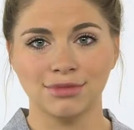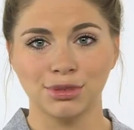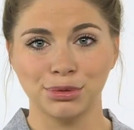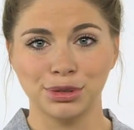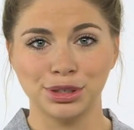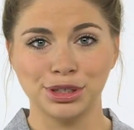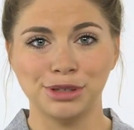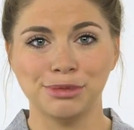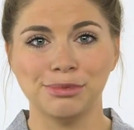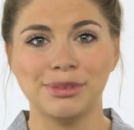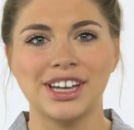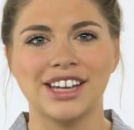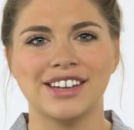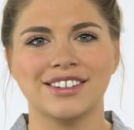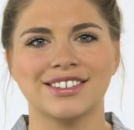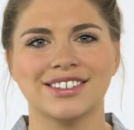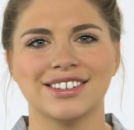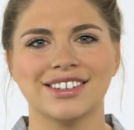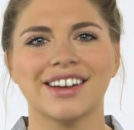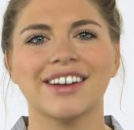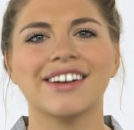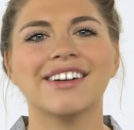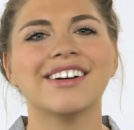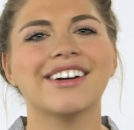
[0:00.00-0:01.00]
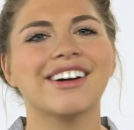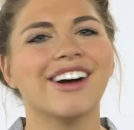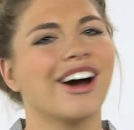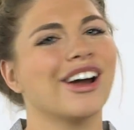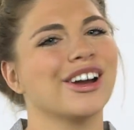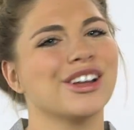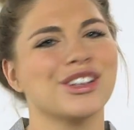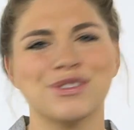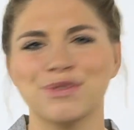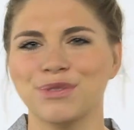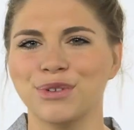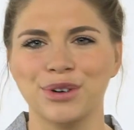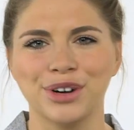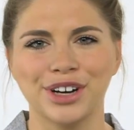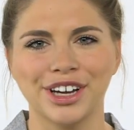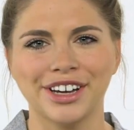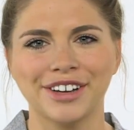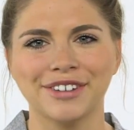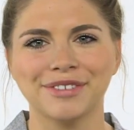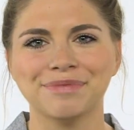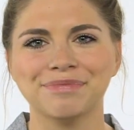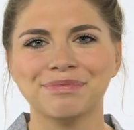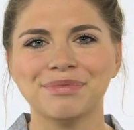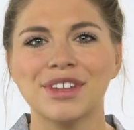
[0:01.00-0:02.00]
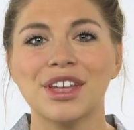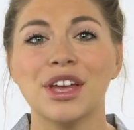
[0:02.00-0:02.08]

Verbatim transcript: which means God is for you.